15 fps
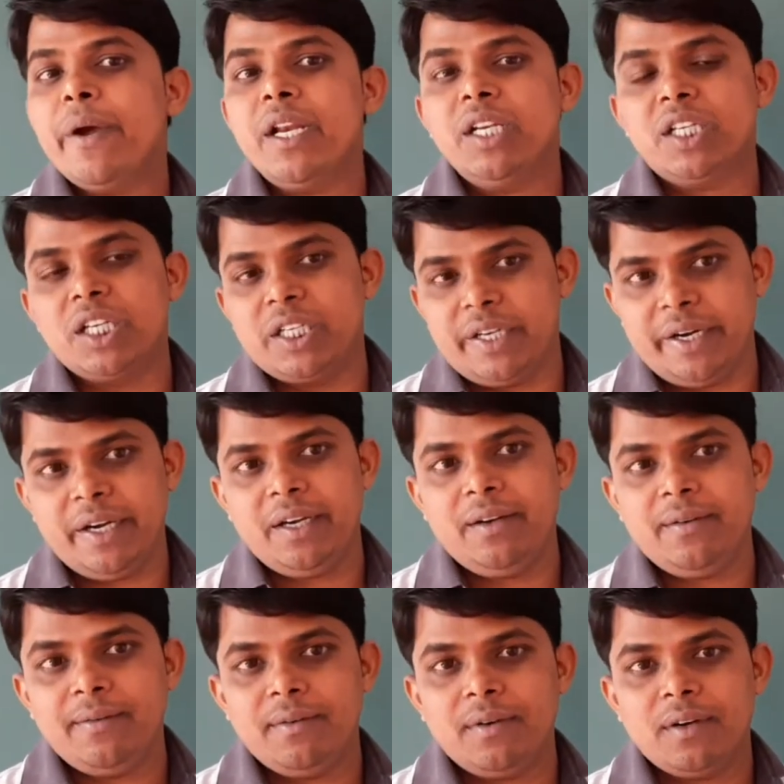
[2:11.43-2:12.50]
and children.
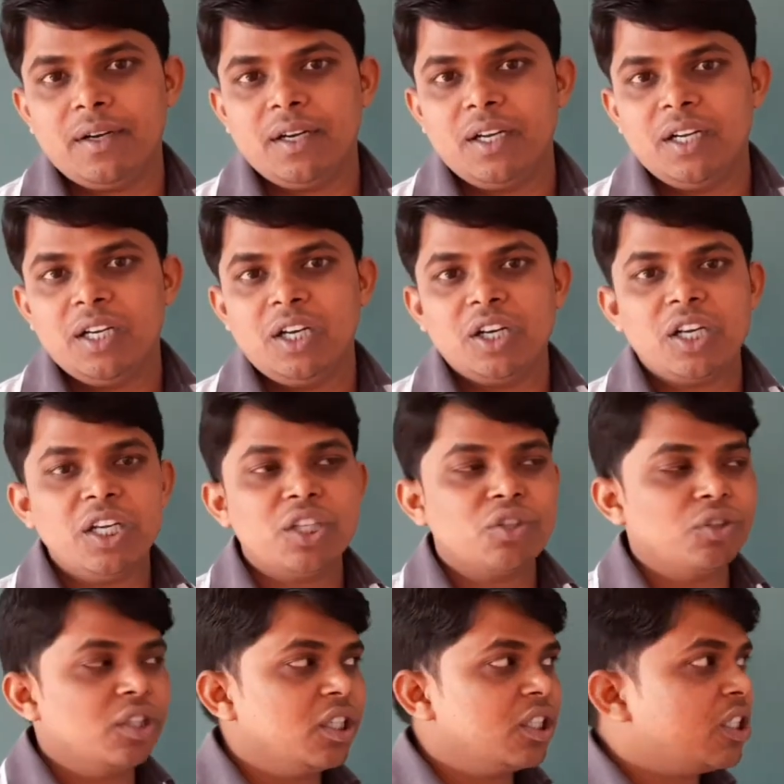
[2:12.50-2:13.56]
Okay,
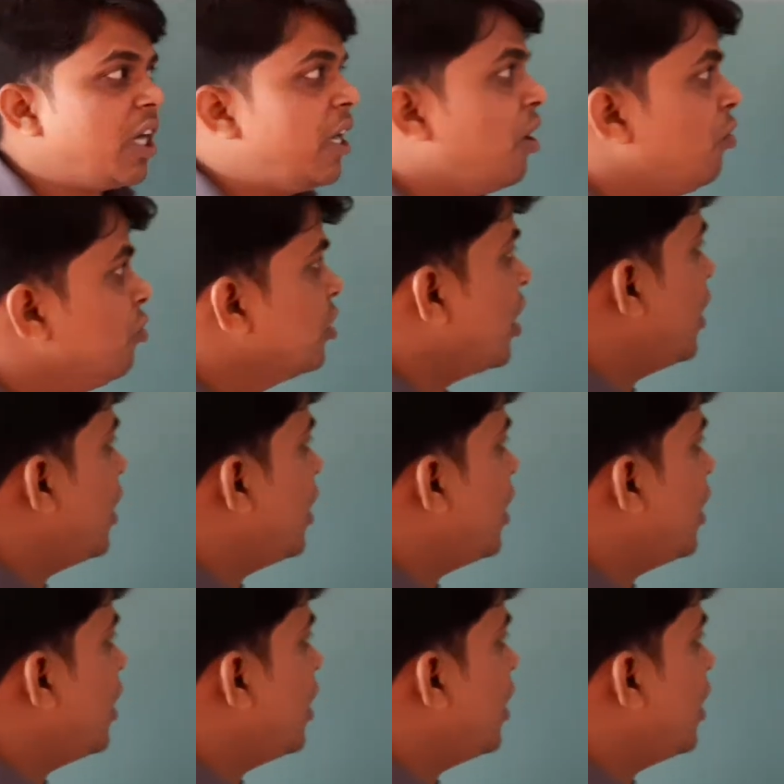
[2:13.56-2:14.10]
so just write down the